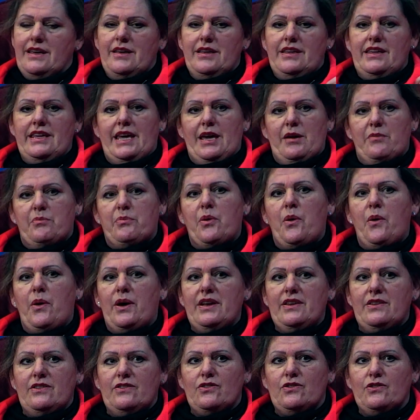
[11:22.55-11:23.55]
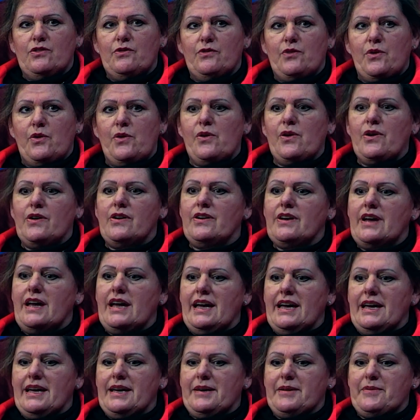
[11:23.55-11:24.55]
You get points for
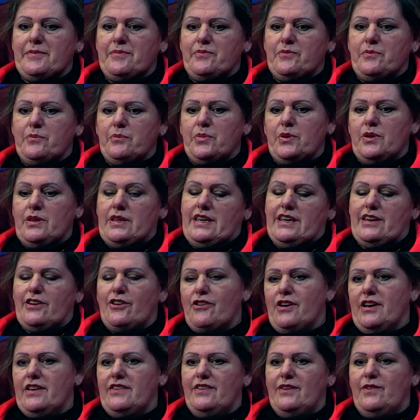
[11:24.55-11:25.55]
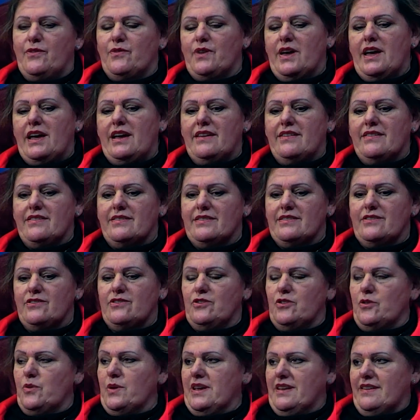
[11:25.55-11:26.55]
pulling a crazy face,
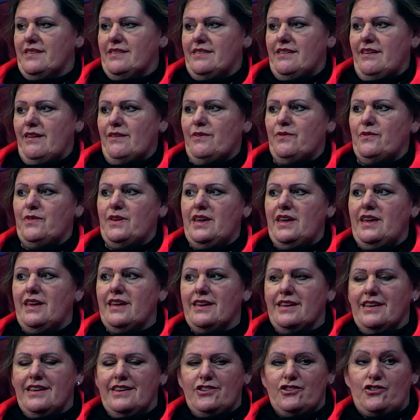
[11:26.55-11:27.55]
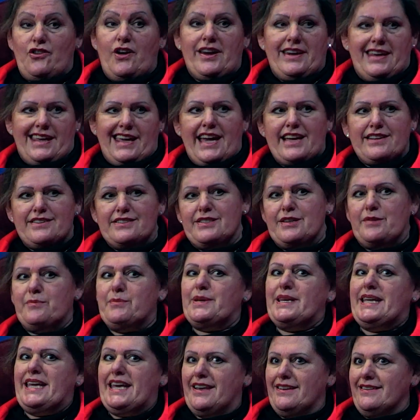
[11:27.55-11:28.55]
doing a selfie, trying to catch
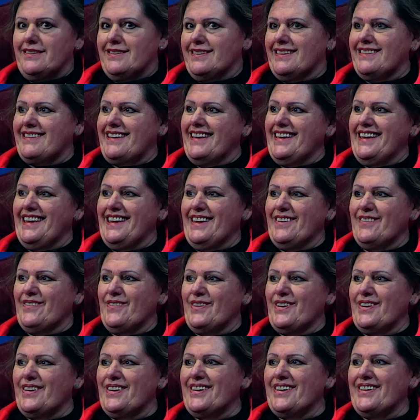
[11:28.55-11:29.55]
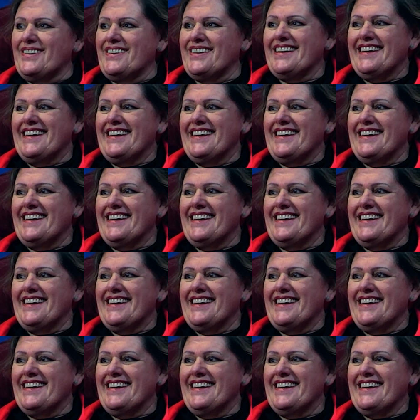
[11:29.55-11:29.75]
somebody else taking a photo.